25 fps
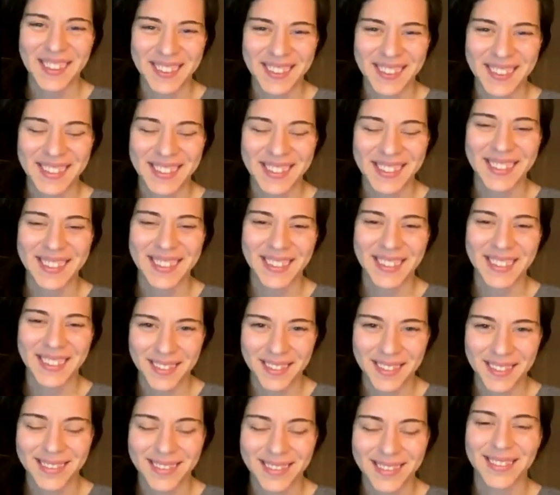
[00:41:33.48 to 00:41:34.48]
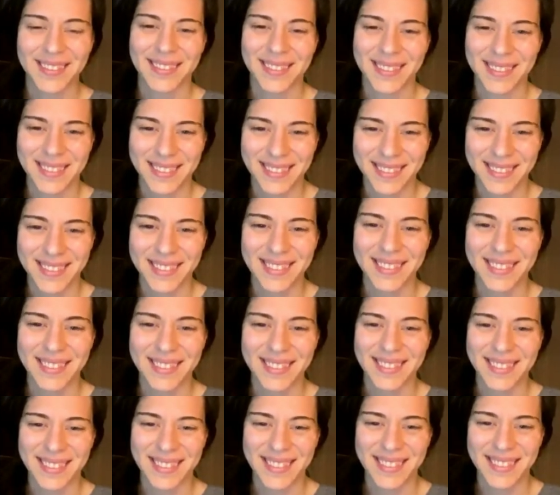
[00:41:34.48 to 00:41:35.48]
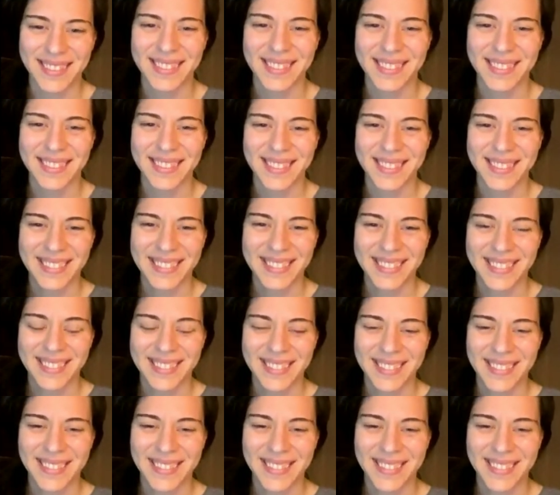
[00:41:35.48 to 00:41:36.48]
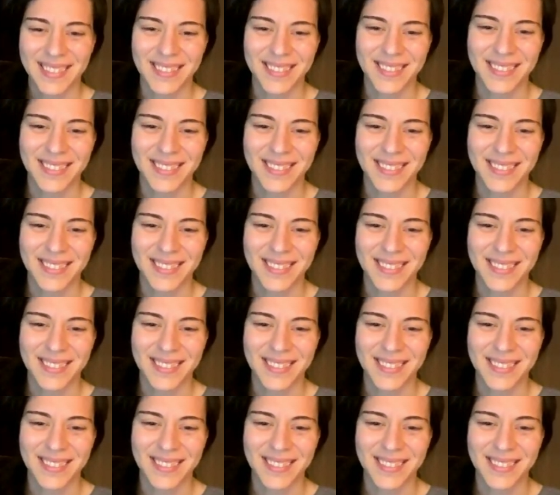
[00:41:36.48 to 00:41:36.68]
No words are spoken by the person on screen.